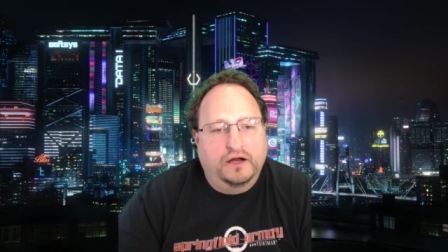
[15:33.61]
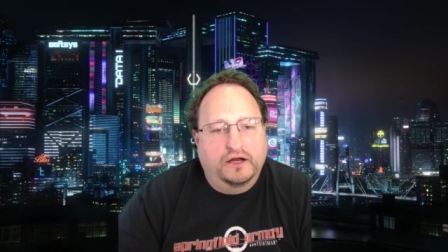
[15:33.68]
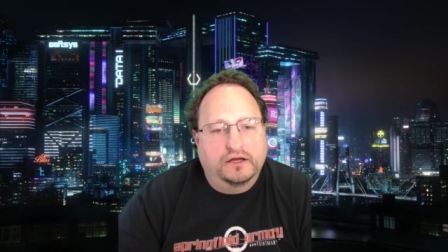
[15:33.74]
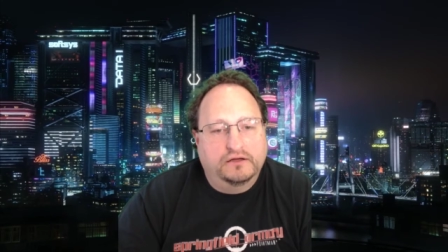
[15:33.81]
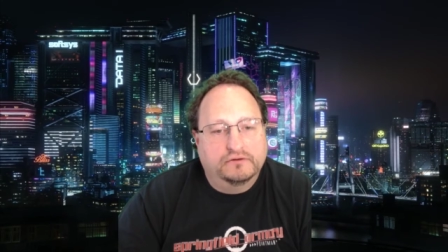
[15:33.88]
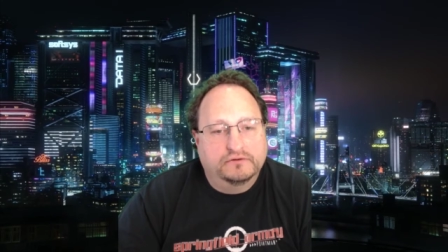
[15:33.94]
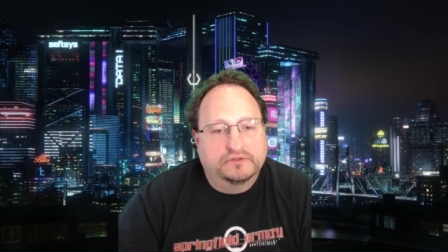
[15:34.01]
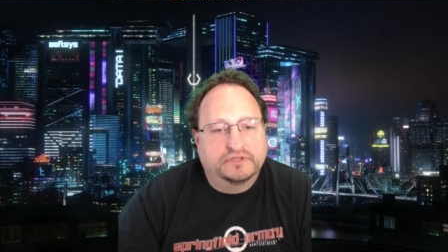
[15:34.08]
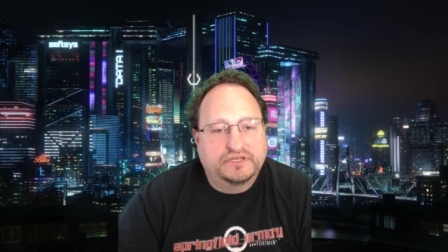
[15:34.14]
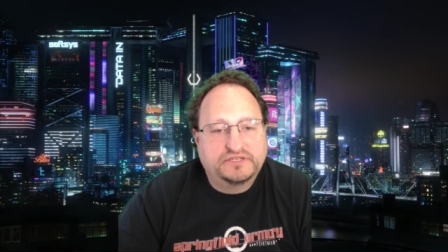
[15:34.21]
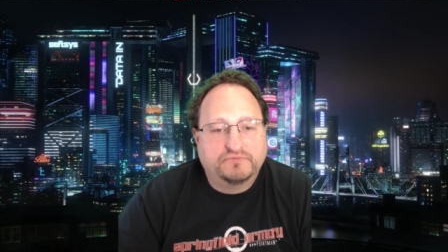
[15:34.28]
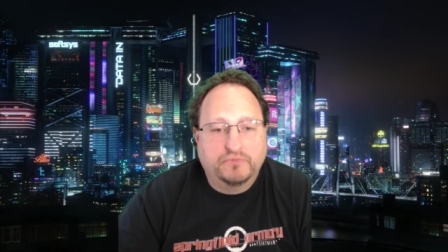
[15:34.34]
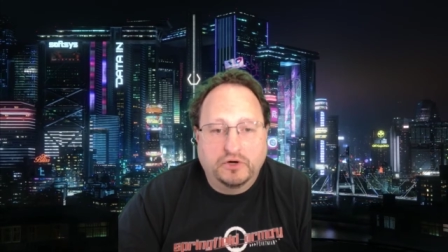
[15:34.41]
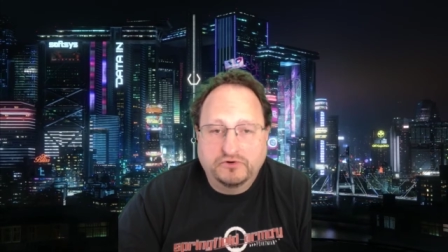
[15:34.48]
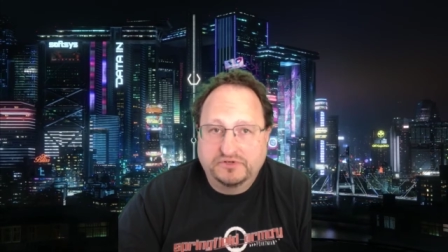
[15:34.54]
uh, at
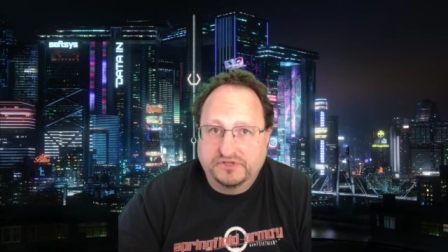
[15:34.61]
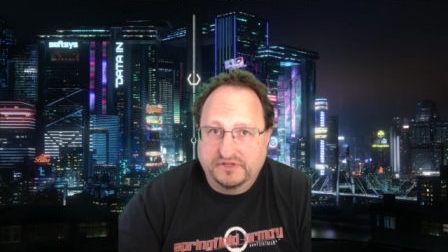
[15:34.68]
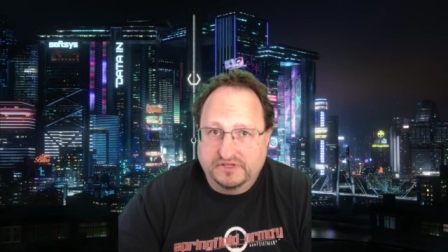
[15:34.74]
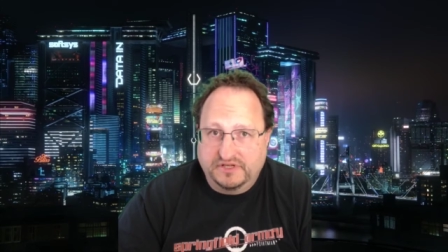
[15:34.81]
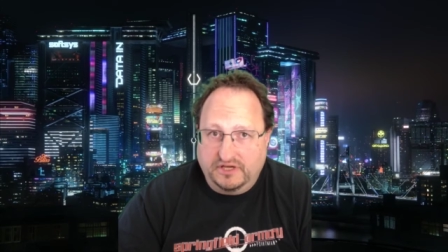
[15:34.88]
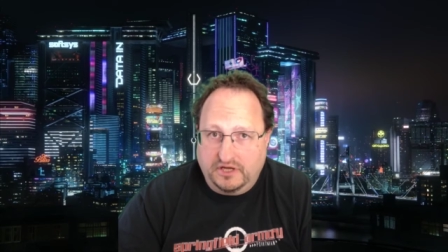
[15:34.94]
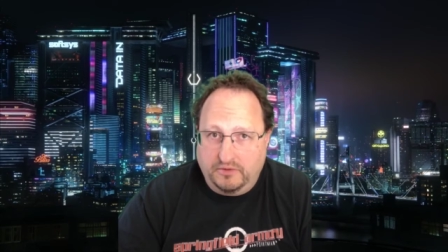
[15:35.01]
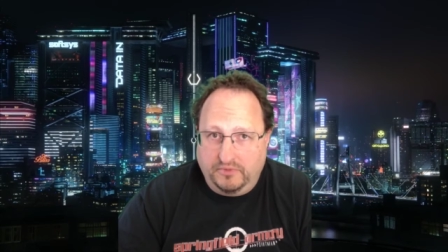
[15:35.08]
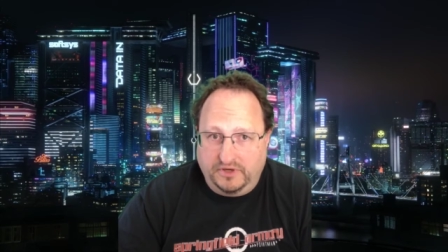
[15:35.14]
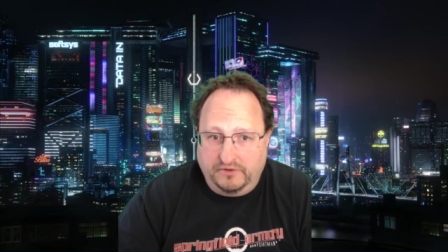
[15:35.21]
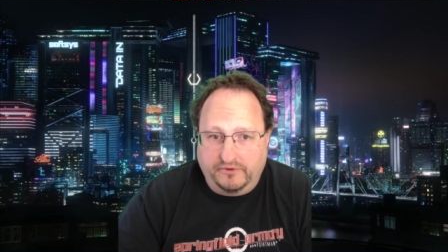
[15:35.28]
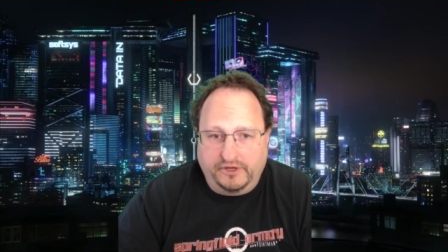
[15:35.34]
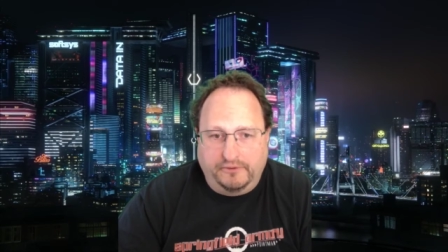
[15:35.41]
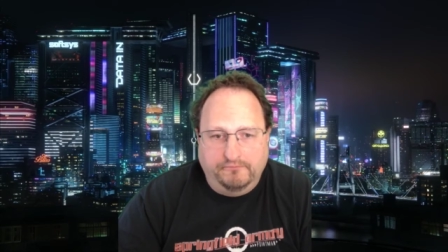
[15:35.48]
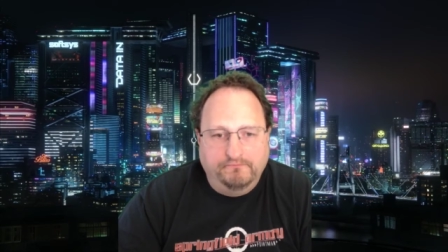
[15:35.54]
least most of the time,
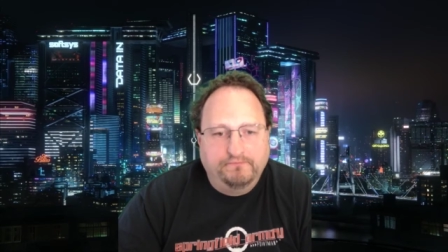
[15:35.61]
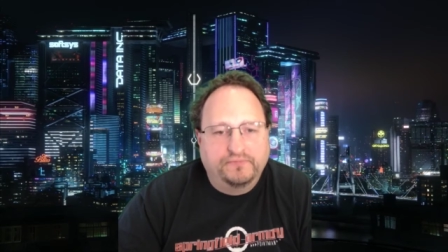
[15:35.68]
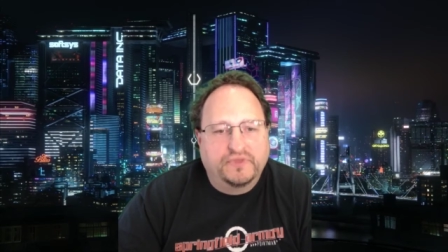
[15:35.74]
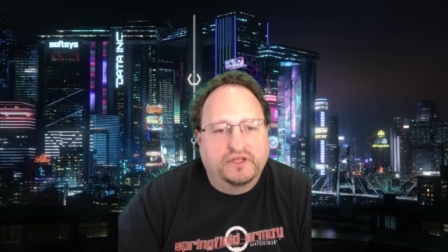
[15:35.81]
anyway.